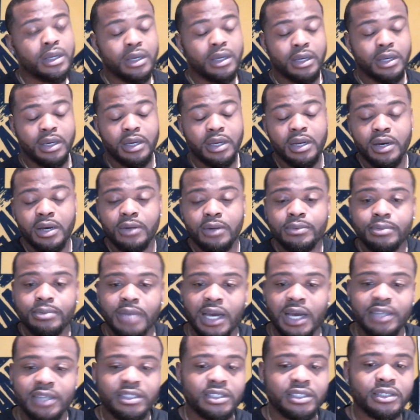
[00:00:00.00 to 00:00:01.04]
you know,
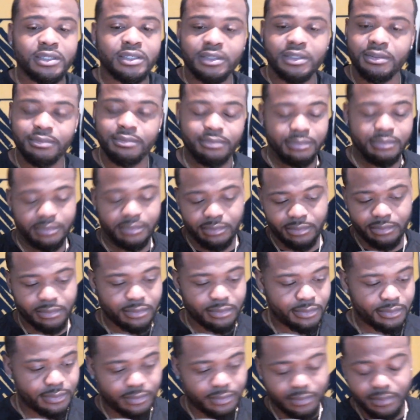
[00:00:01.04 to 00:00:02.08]
I just
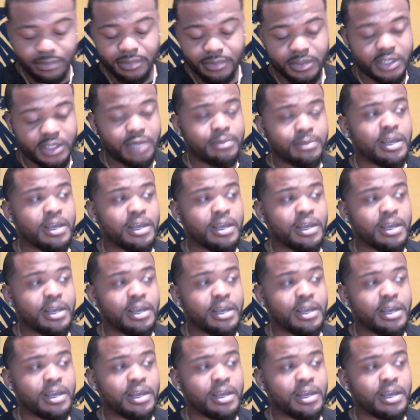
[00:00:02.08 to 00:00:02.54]
seem